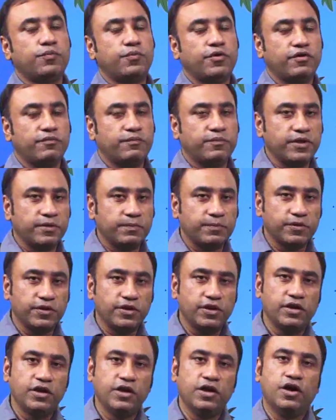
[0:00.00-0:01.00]
of people
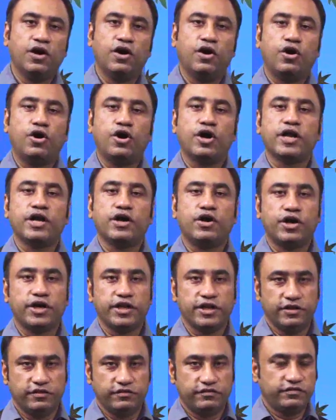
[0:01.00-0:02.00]
or an
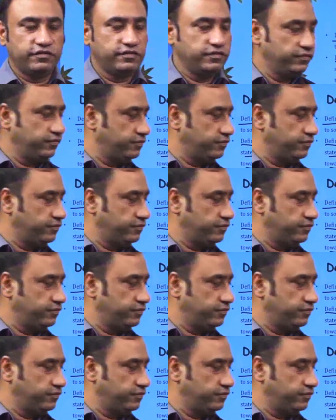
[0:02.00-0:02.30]
audience.